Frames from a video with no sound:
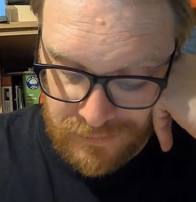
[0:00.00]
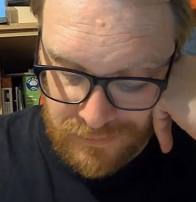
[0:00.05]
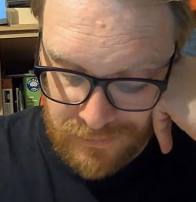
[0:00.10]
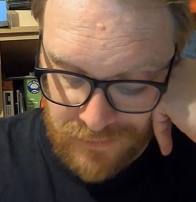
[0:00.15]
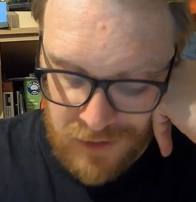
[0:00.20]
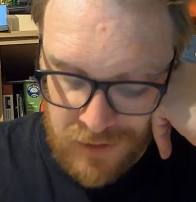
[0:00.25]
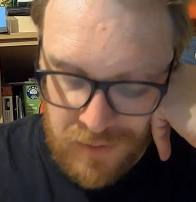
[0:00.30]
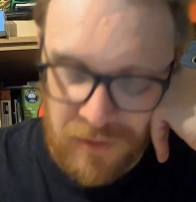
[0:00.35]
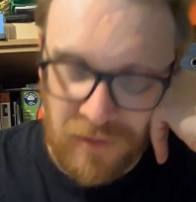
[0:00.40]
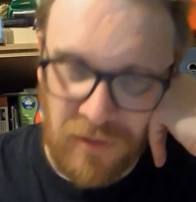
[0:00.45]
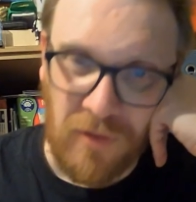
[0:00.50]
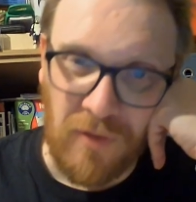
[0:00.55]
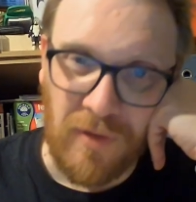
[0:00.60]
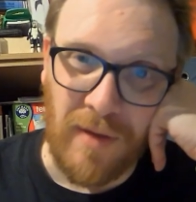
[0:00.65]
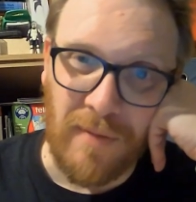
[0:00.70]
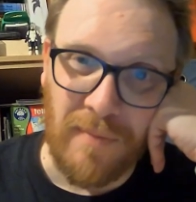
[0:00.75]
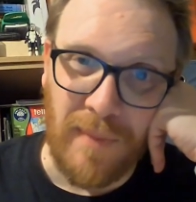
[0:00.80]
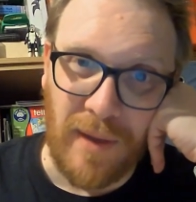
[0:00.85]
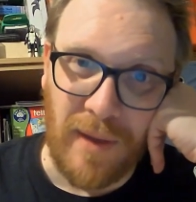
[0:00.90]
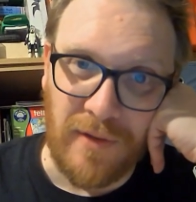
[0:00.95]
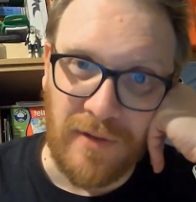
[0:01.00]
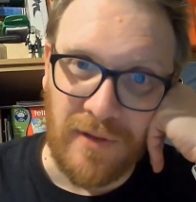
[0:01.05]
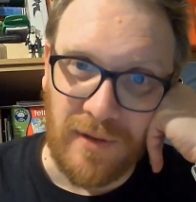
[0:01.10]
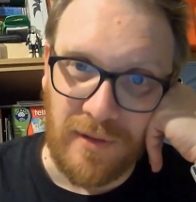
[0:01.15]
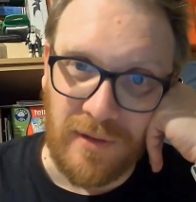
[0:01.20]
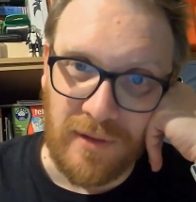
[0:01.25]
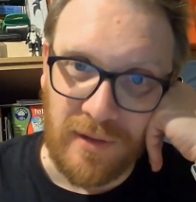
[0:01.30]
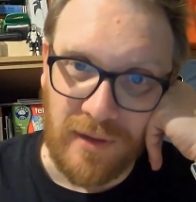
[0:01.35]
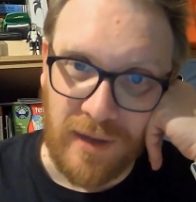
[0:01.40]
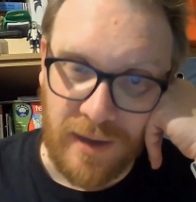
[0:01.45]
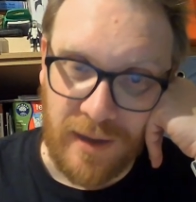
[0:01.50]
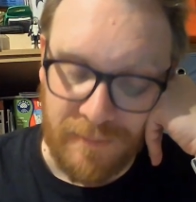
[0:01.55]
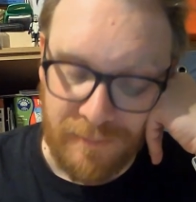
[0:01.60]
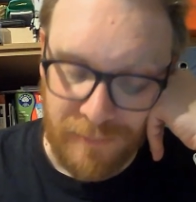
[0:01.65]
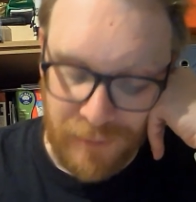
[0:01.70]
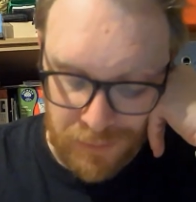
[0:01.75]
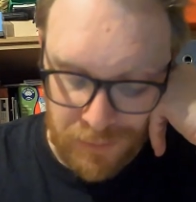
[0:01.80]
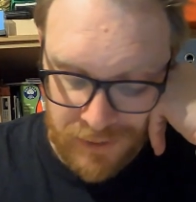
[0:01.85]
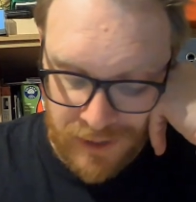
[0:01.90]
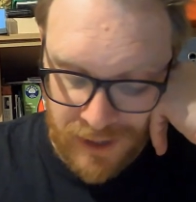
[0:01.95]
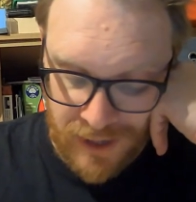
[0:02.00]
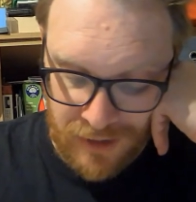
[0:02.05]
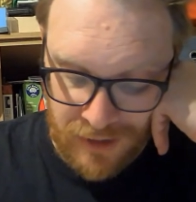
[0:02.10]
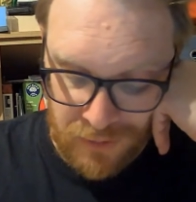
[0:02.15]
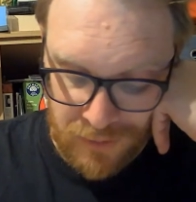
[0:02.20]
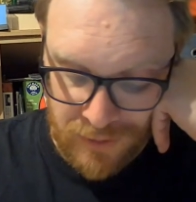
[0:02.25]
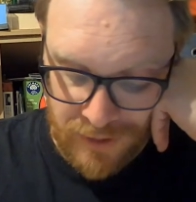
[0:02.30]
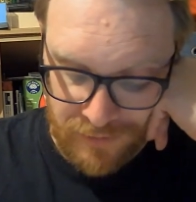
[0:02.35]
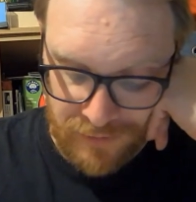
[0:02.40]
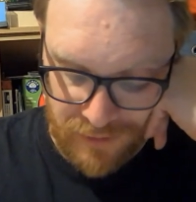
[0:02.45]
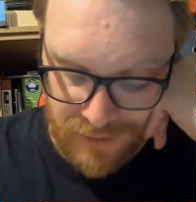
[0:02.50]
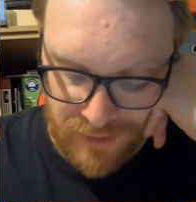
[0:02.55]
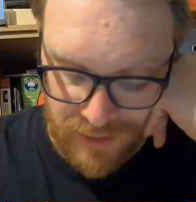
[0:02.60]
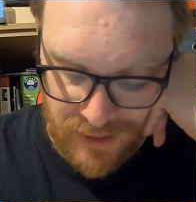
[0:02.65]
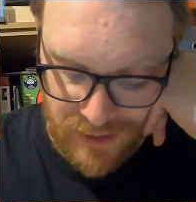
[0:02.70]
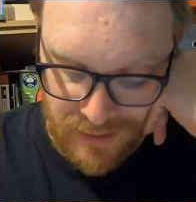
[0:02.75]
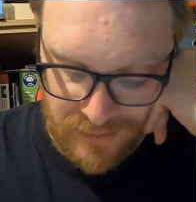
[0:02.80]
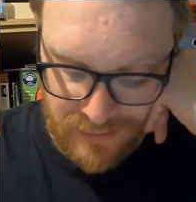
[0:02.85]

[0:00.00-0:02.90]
You would have thought they'd mentioned like Bob Kane or whatever in there.